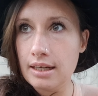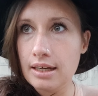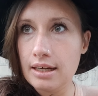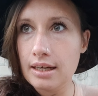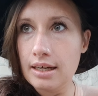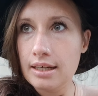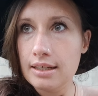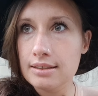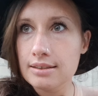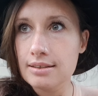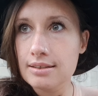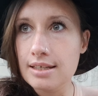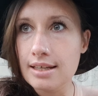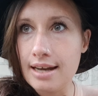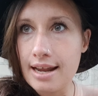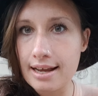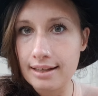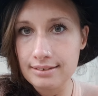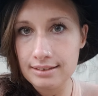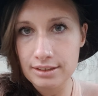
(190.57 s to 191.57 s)
It's
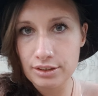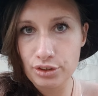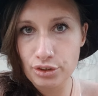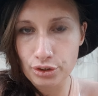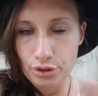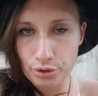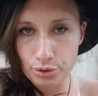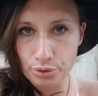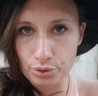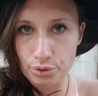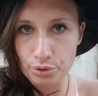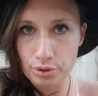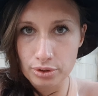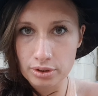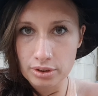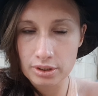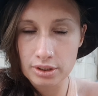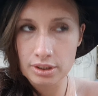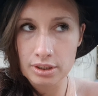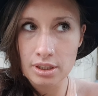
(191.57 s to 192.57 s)
connected to
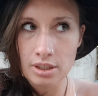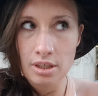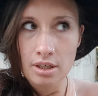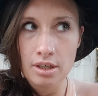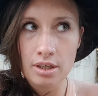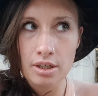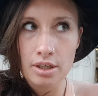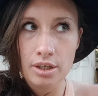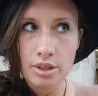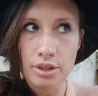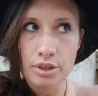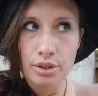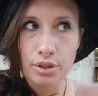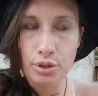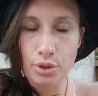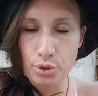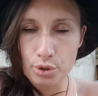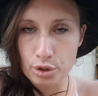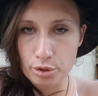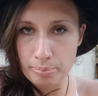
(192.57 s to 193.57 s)

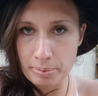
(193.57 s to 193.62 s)
your